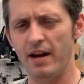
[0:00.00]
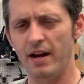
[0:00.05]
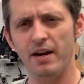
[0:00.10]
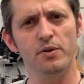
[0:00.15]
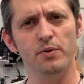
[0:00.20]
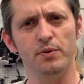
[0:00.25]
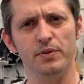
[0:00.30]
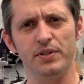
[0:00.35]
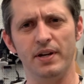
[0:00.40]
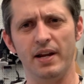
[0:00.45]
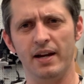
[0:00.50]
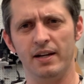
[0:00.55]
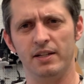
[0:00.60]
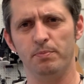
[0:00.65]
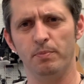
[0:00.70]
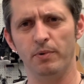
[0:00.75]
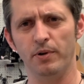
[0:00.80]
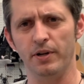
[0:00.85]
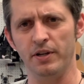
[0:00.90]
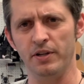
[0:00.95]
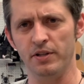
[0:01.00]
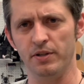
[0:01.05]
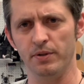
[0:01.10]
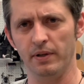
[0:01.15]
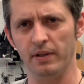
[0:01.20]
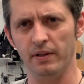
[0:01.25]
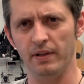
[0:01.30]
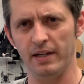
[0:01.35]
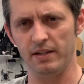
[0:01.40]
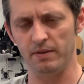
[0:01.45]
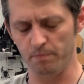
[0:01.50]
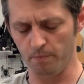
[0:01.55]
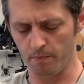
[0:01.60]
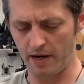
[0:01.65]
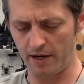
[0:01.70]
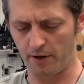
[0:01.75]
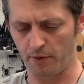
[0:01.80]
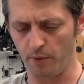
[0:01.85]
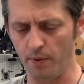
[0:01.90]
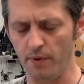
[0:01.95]
who was an expert in doing like
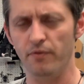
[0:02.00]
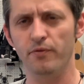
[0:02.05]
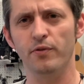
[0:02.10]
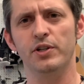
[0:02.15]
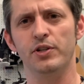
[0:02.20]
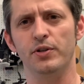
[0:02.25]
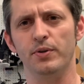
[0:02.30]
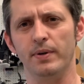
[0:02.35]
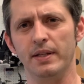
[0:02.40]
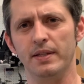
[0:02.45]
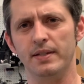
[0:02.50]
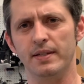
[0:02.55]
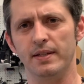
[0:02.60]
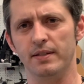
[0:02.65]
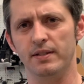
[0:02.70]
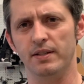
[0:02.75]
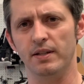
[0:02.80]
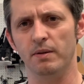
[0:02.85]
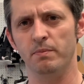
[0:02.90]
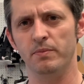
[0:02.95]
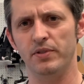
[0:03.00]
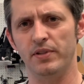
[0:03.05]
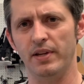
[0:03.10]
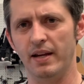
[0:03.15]
micro refrigerant systems,